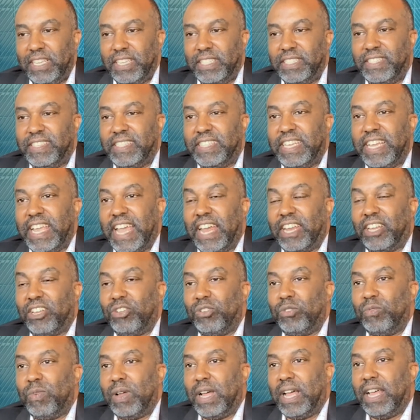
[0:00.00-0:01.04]

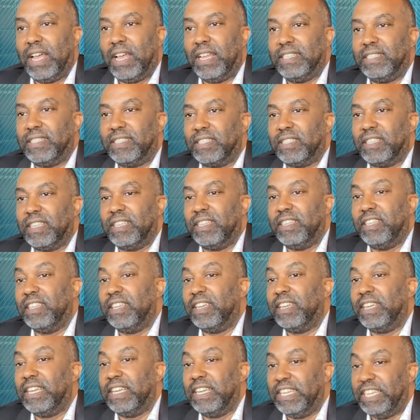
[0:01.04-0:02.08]
Seattle was
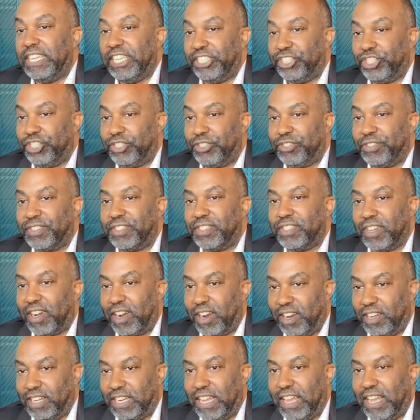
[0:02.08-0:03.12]
the initial
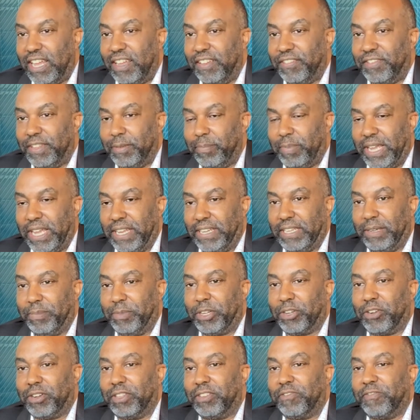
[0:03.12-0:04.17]
start of the
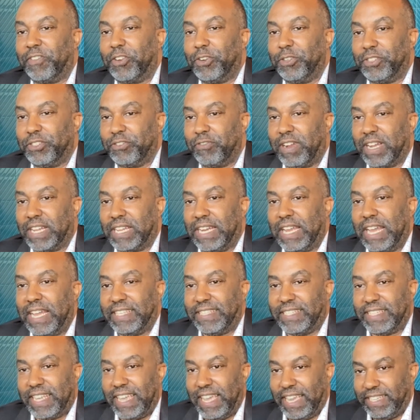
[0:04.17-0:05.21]
pandemic, or the first
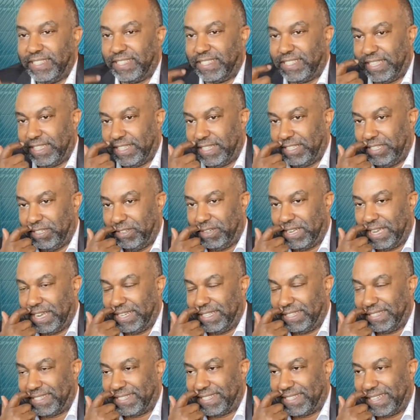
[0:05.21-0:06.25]
recognized case in the
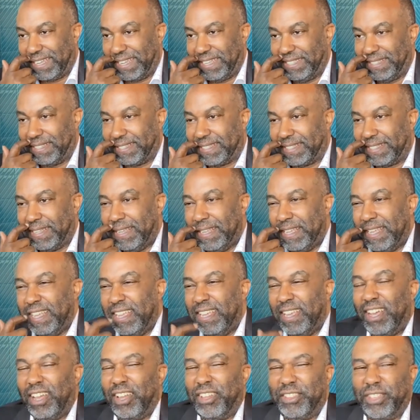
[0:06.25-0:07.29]
United States,
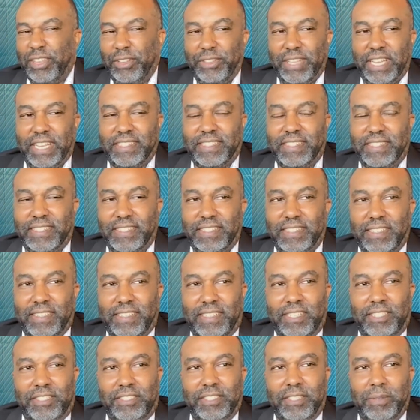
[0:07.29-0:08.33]
although that's a
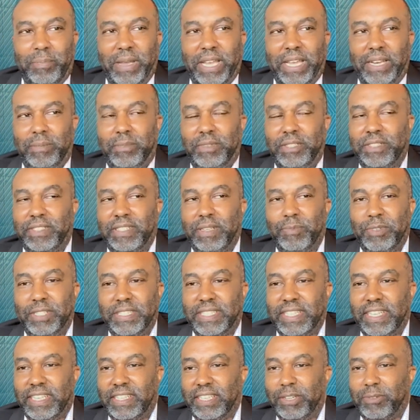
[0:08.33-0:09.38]
little debatable. Someone
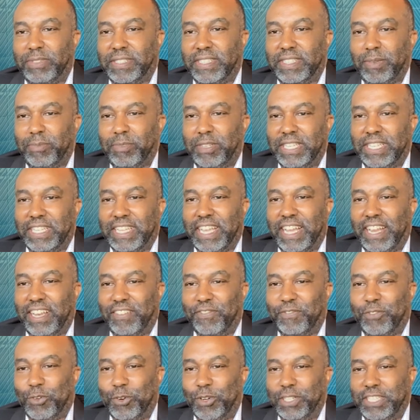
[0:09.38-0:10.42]
said there was someone in
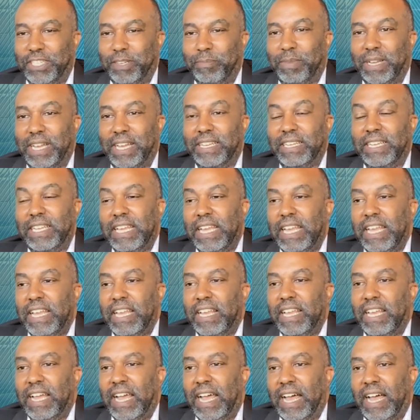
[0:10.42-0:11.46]
California, but
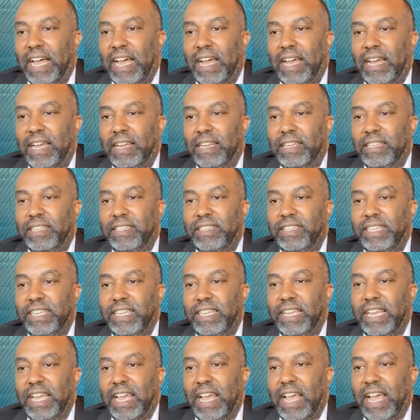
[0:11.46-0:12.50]

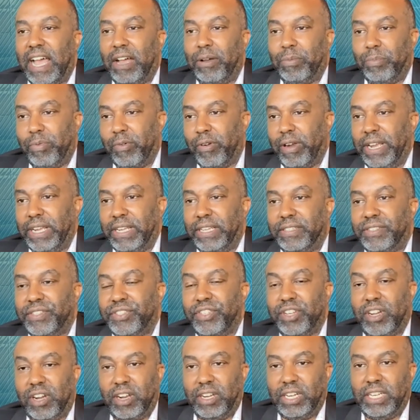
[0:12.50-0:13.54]
the outbreak
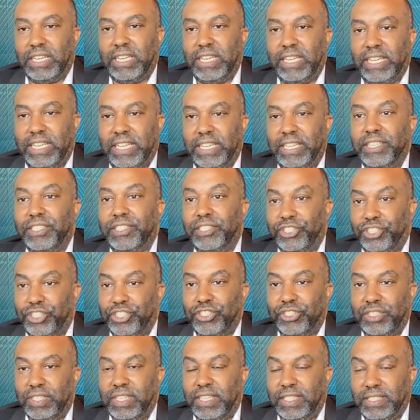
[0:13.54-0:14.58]
started in
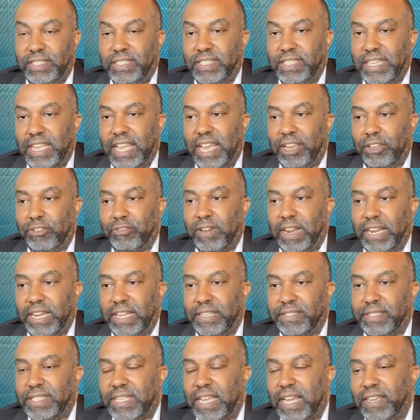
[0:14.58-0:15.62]
Seattle, right
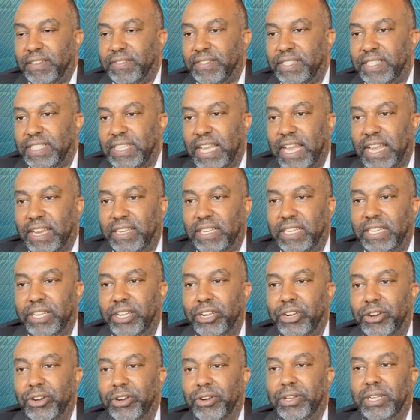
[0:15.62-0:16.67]
outside of Seattle in
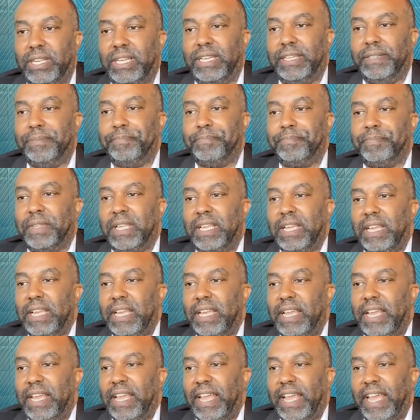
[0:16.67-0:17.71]
Kirkland.
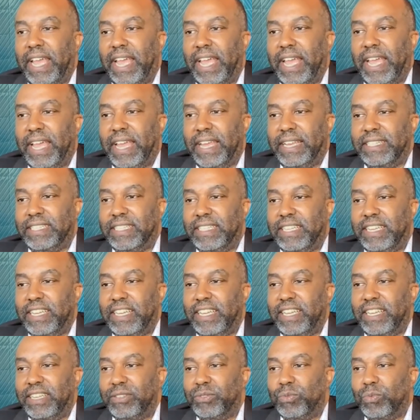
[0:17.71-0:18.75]
And
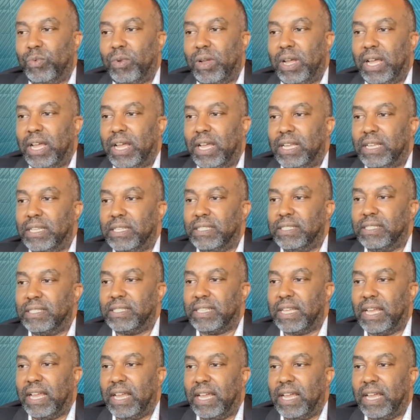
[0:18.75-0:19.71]
it was...